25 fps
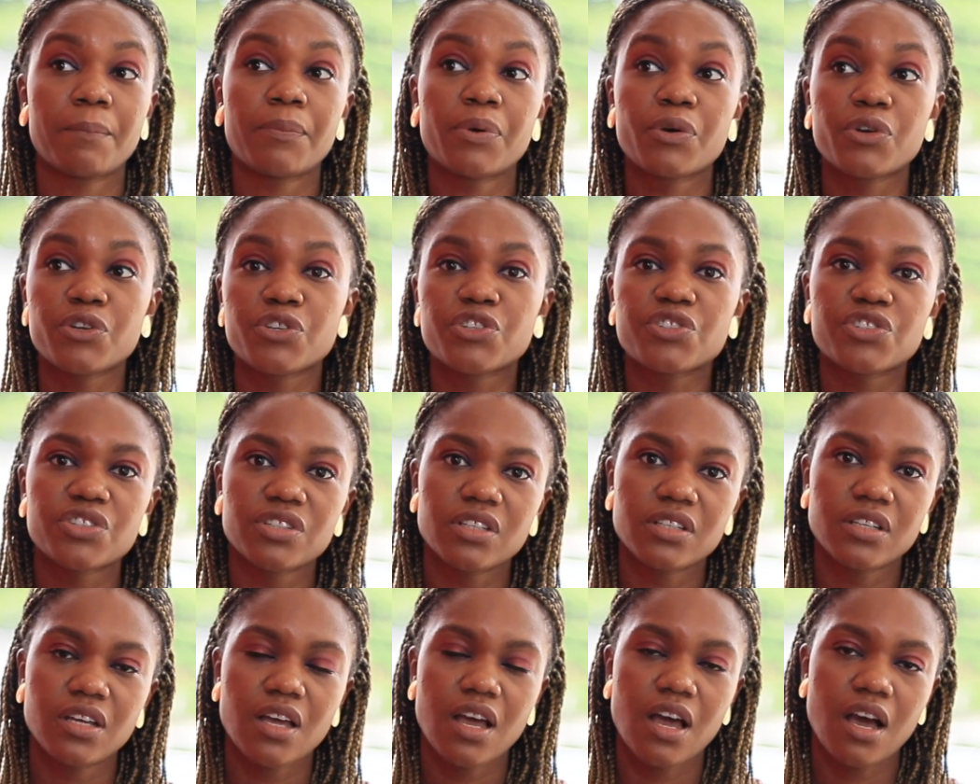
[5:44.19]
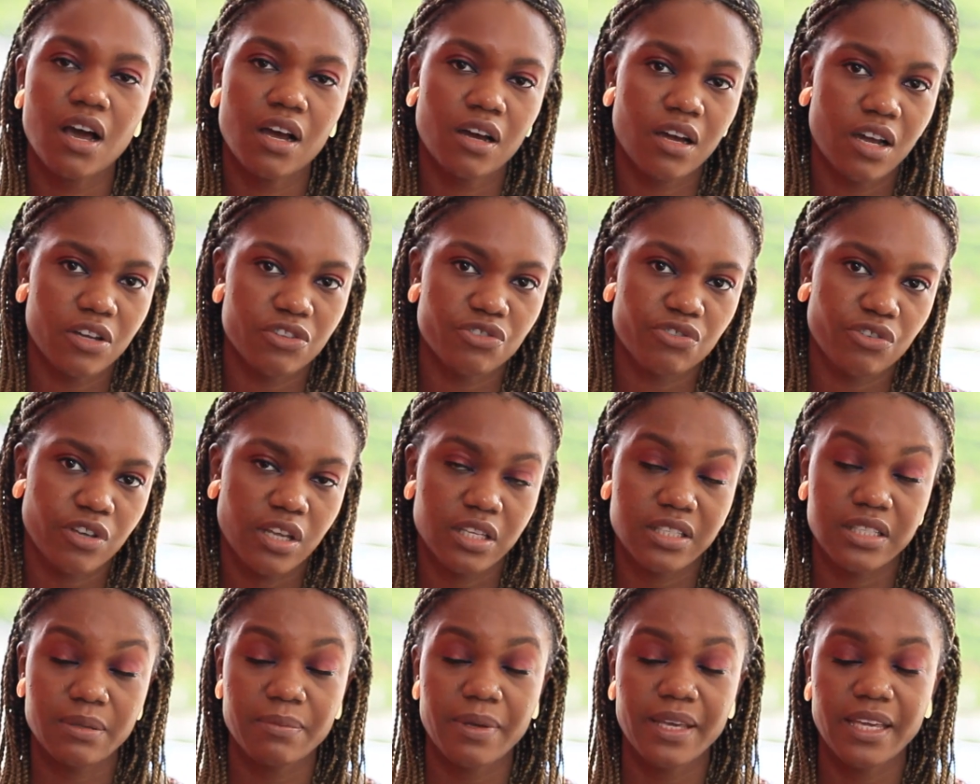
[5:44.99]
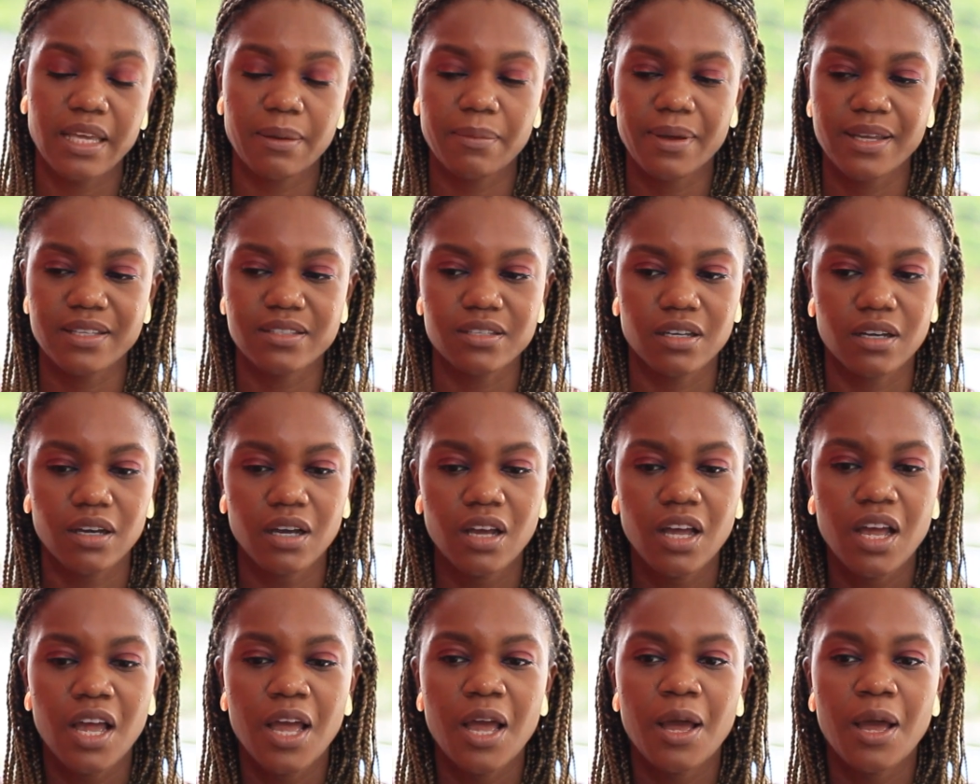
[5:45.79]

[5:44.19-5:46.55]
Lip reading: push our country and to make it better.